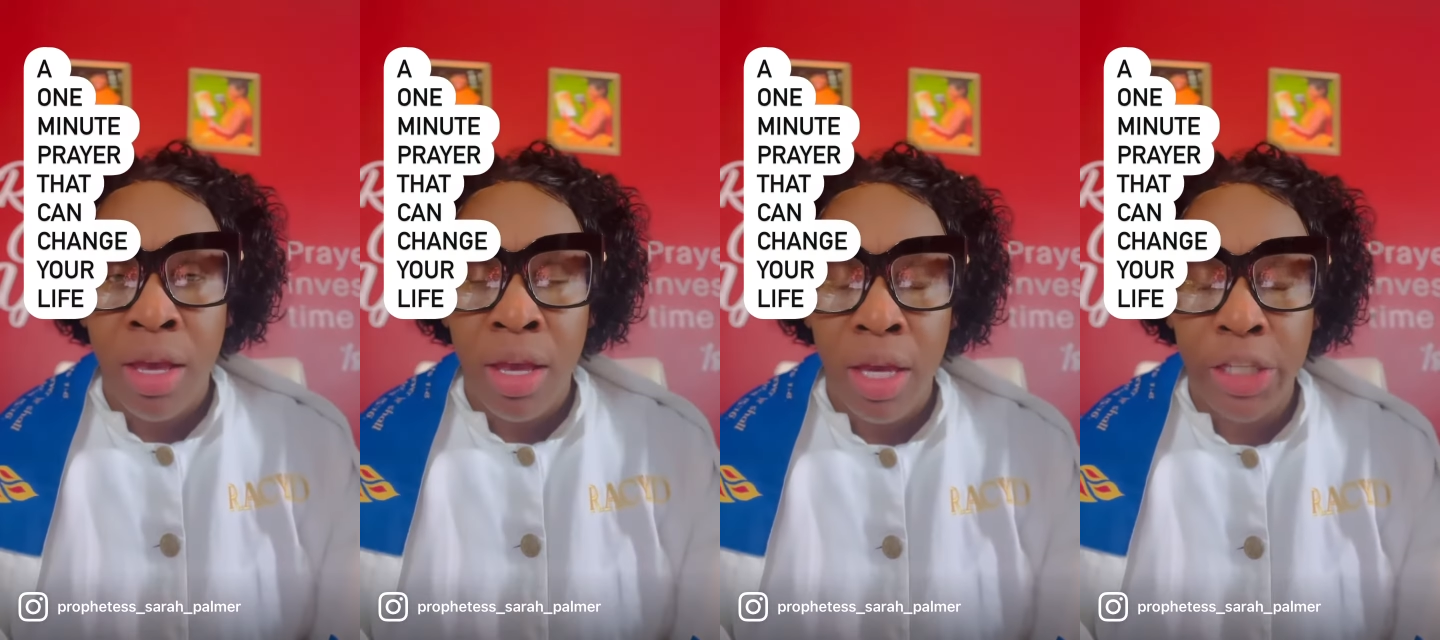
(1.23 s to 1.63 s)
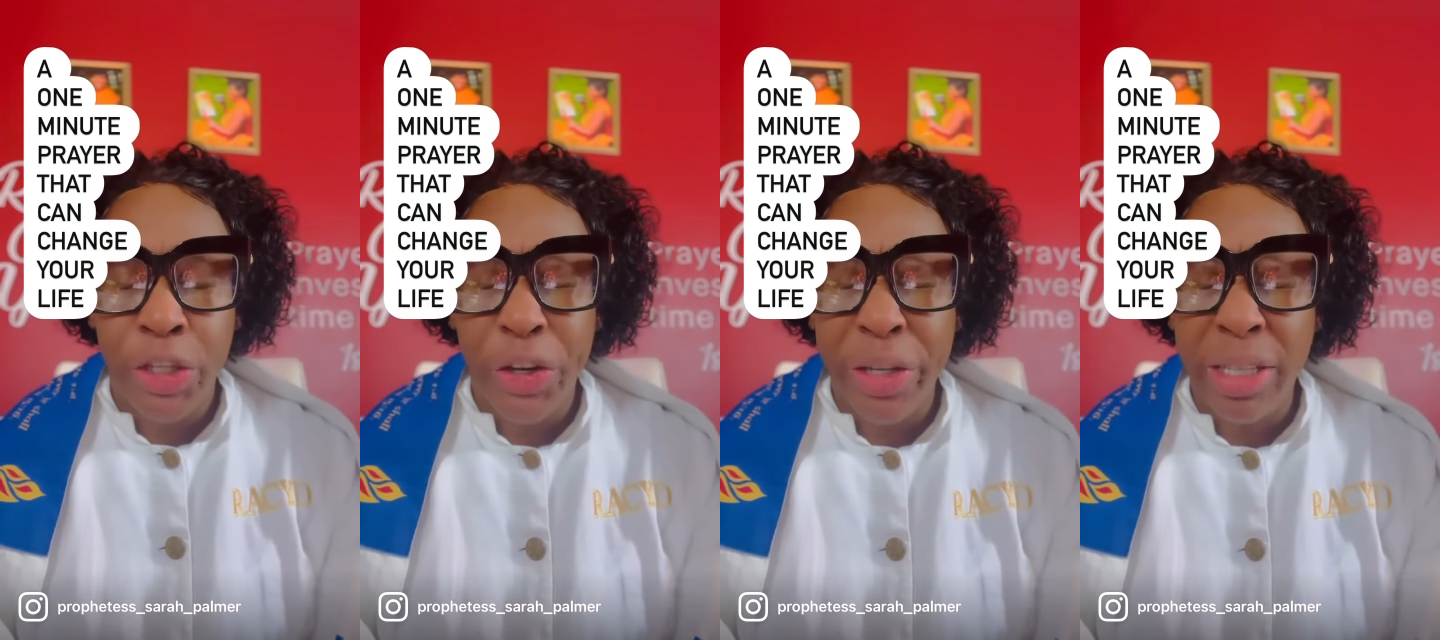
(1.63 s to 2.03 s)

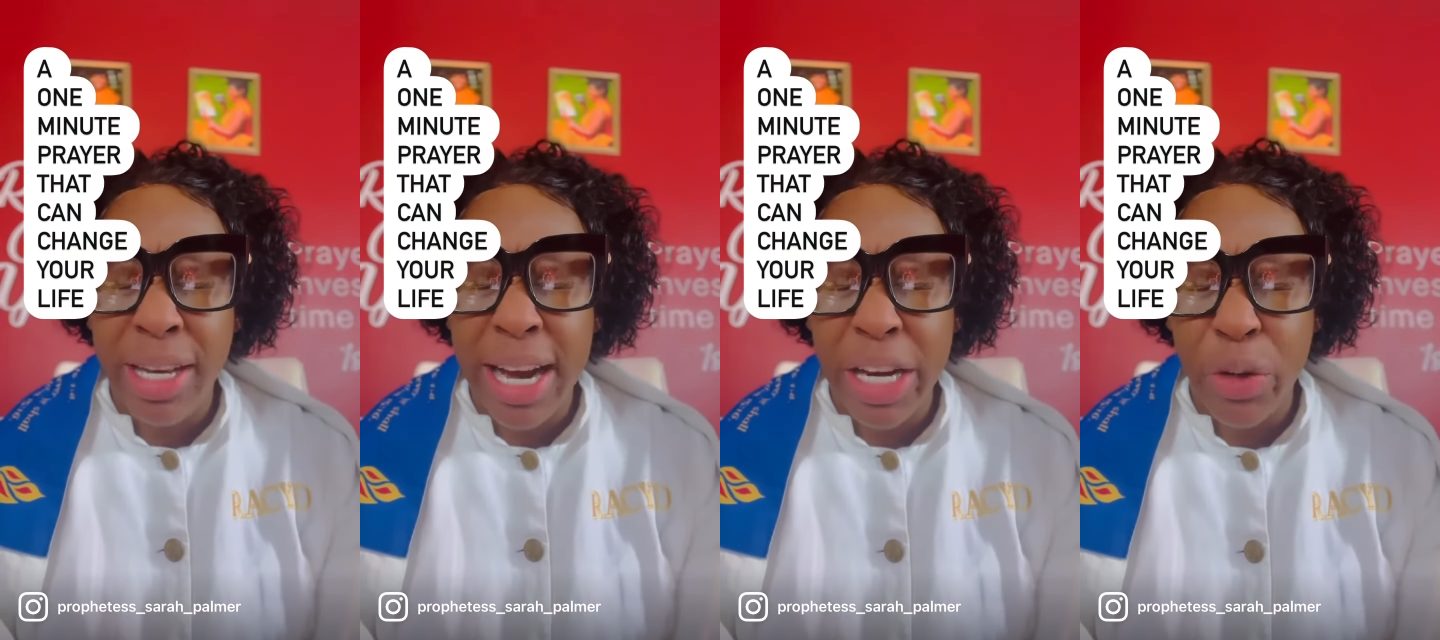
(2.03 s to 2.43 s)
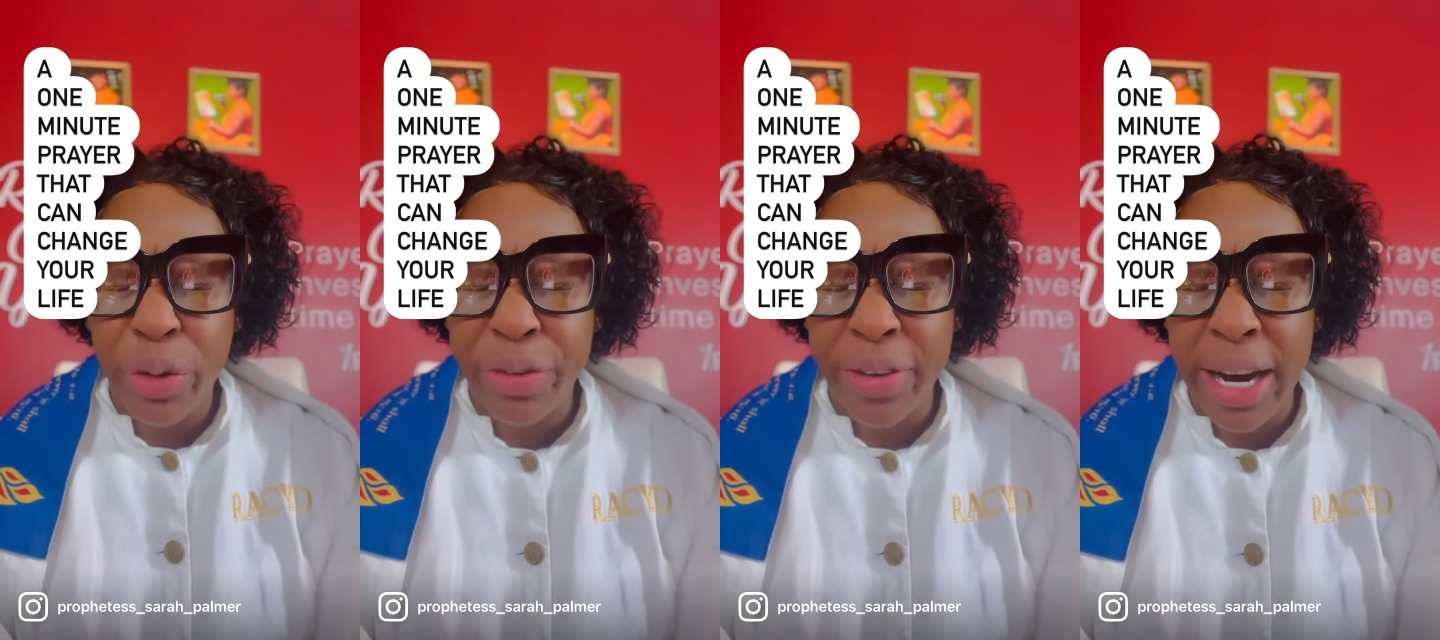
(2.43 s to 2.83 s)
Eternal God and our
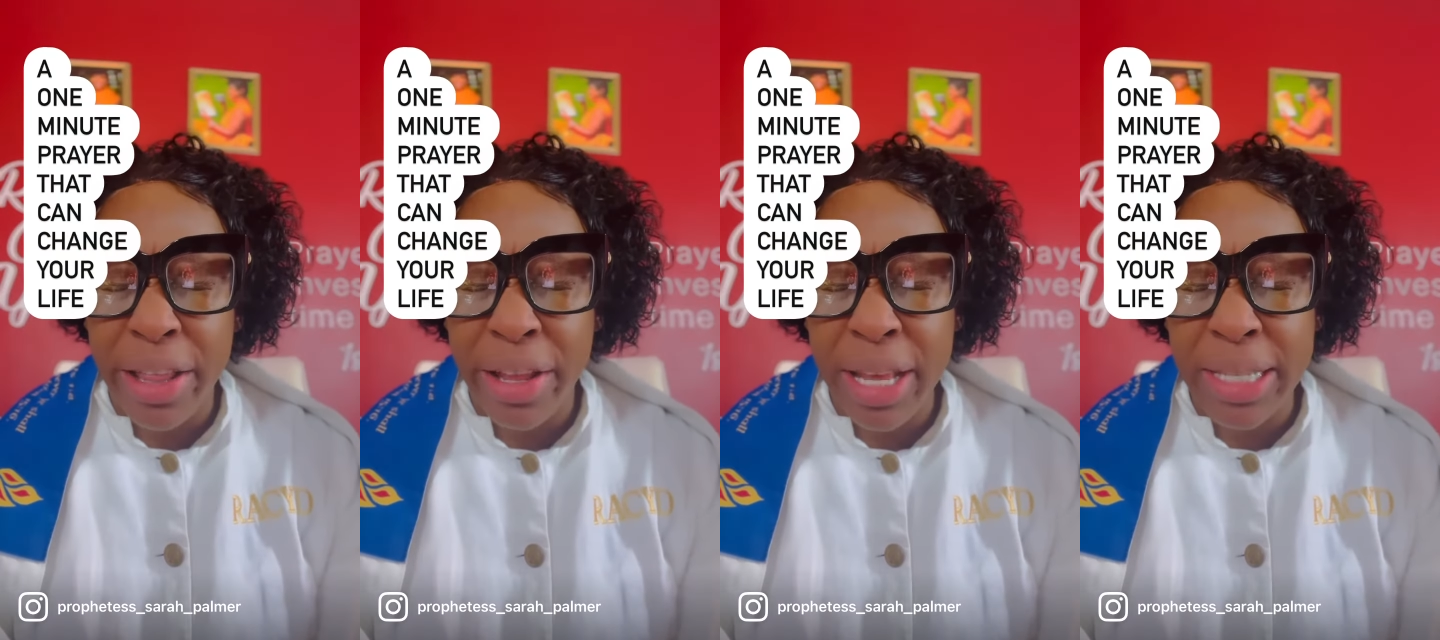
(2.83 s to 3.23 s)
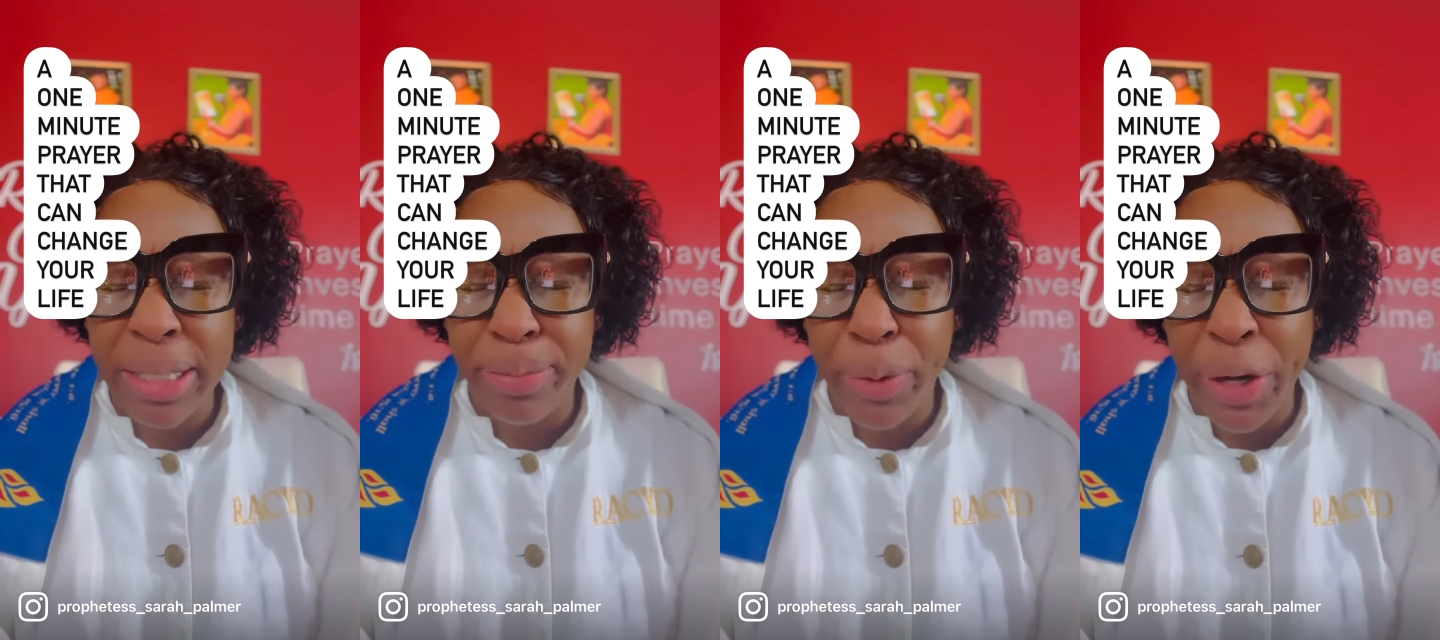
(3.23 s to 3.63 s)
Father,
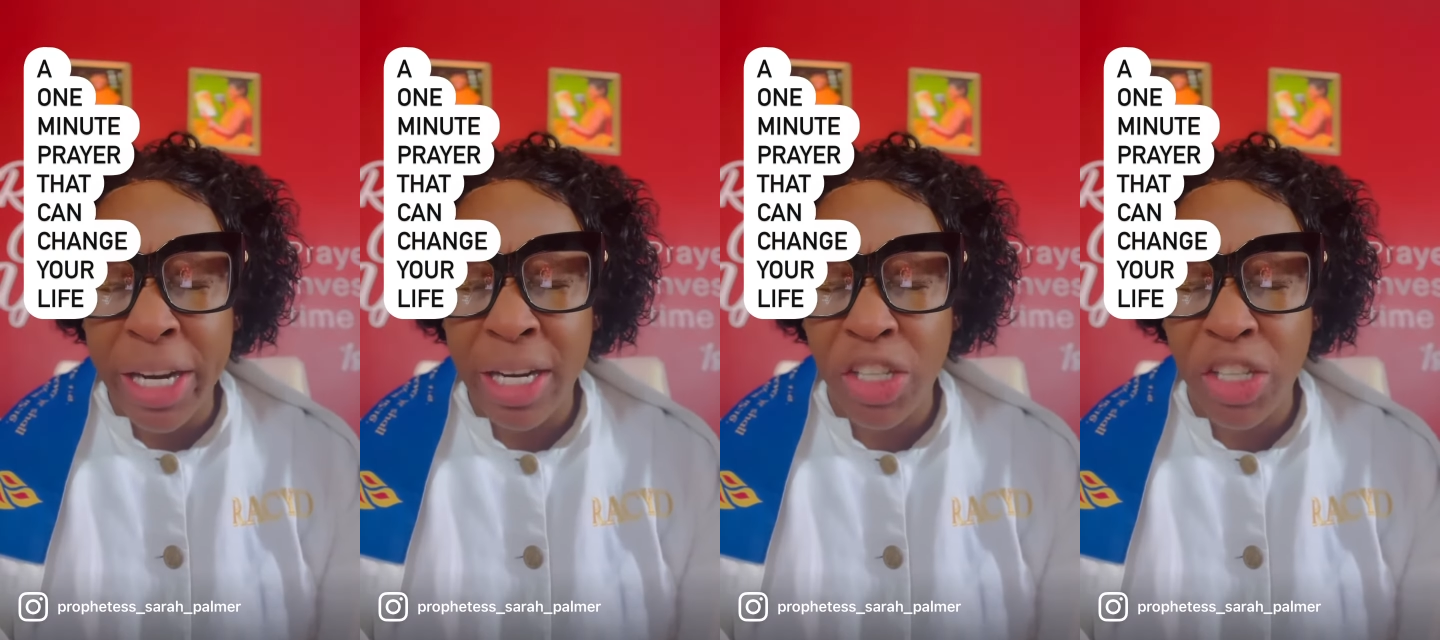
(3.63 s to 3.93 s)
this morning,